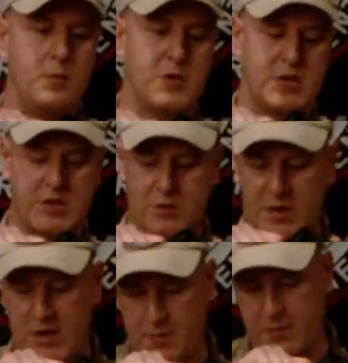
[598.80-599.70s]
push that
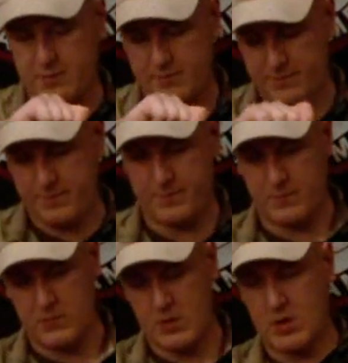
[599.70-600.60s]
straight up,
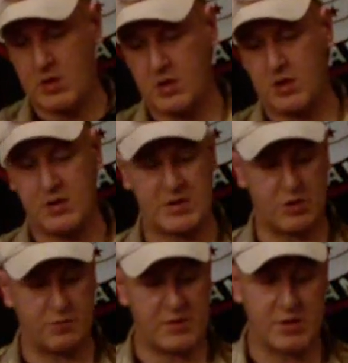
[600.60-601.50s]
and
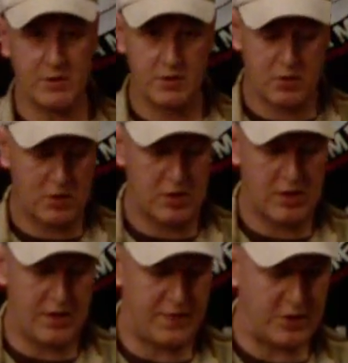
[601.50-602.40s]
that's your RIS on,
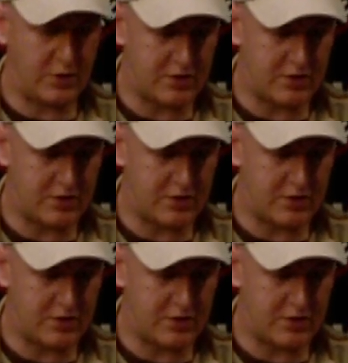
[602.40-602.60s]
and then